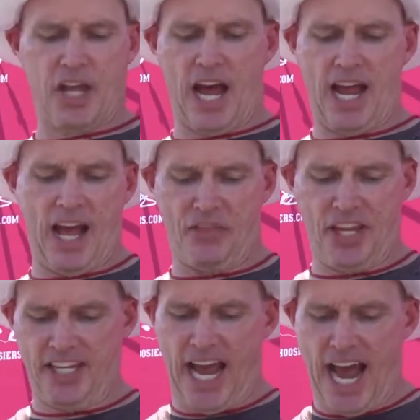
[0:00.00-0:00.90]
I
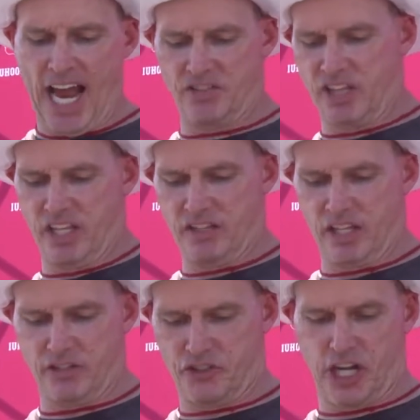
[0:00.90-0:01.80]
think guys
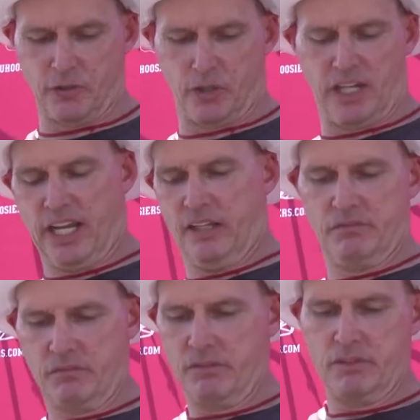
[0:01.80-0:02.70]
that generally
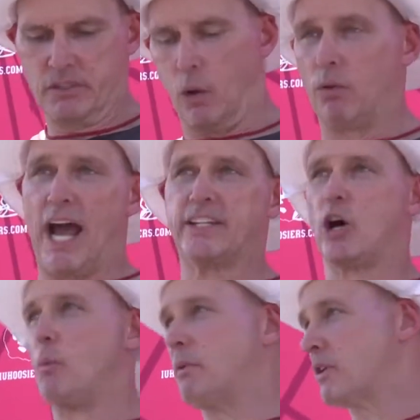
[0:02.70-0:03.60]
don't like to
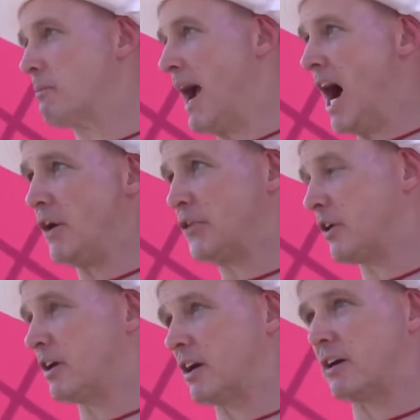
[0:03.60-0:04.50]
open their mouth
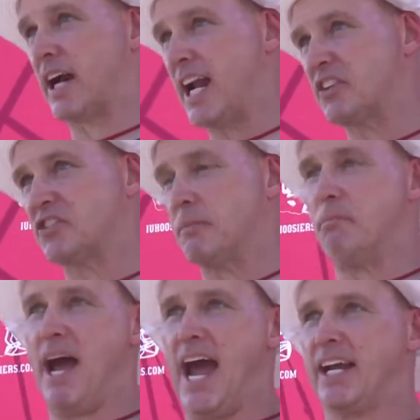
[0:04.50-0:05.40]
or kind of sit
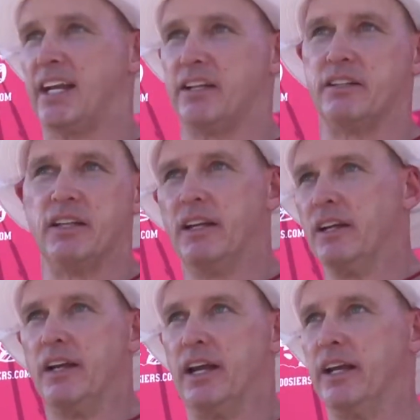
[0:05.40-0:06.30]
back and
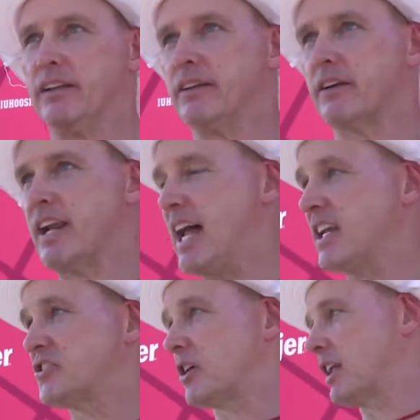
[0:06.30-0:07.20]
are not
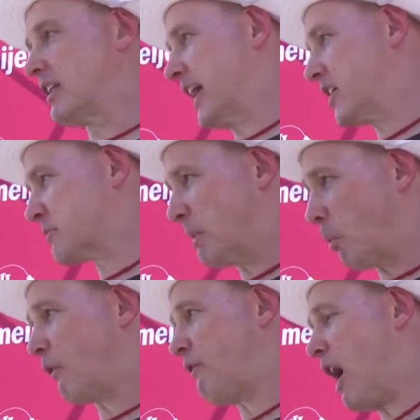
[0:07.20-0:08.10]
necessarily leaders but
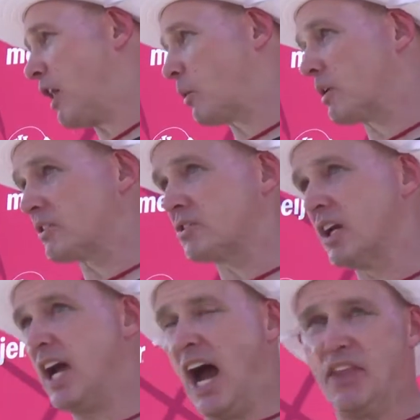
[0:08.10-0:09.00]
more followers,
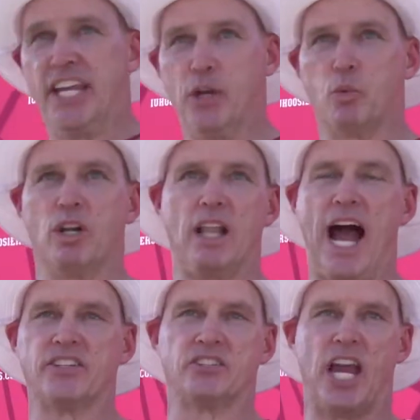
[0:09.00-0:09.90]
I think he
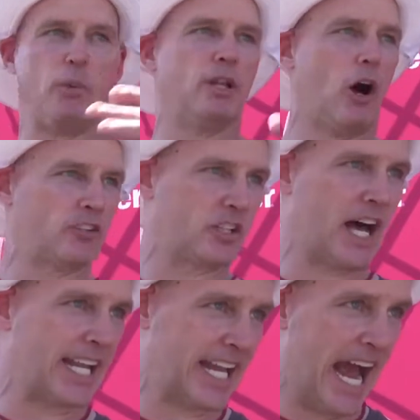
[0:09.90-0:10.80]
realizes, hey, we lost a
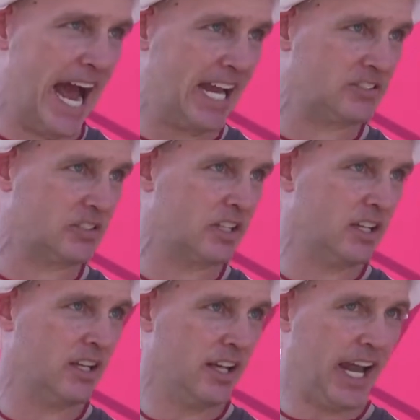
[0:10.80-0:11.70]
lot of guys,
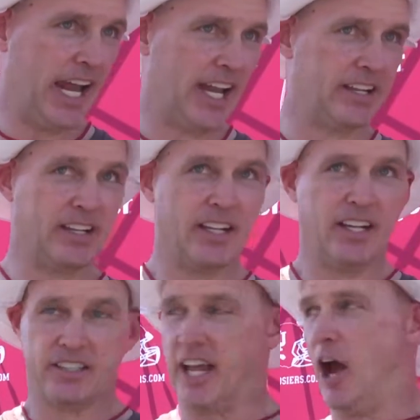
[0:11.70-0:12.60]
and
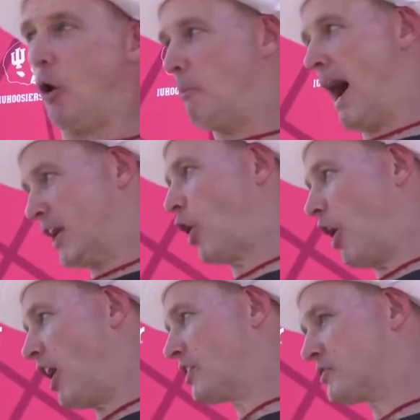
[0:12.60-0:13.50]
to help my
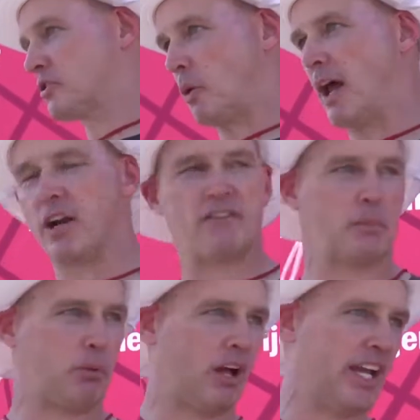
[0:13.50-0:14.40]
cause so I don't have
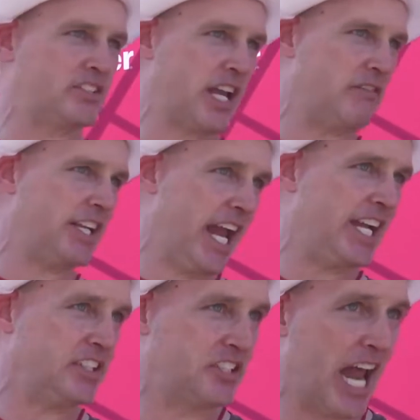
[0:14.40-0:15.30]
to play 70,
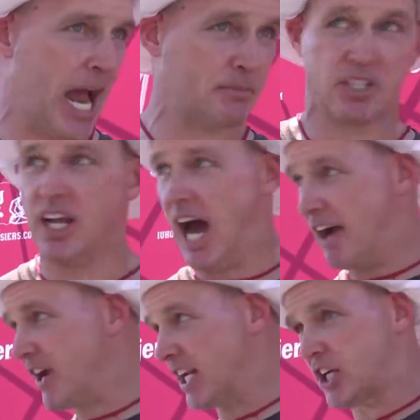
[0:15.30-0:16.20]
80 snaps,
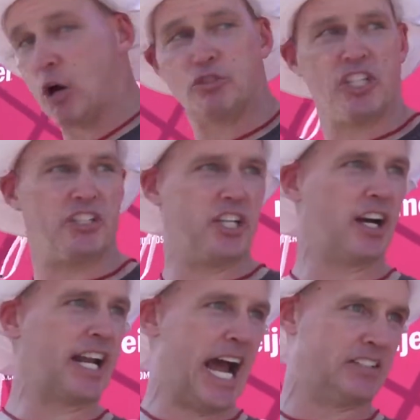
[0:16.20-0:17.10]
I've got to coach these
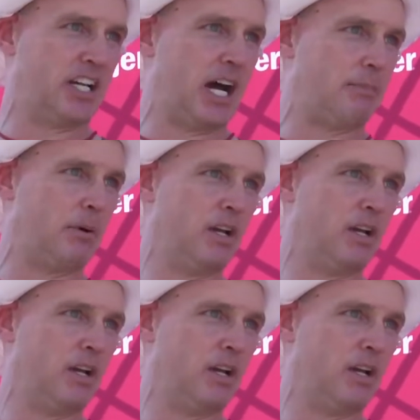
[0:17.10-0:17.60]
young guys up.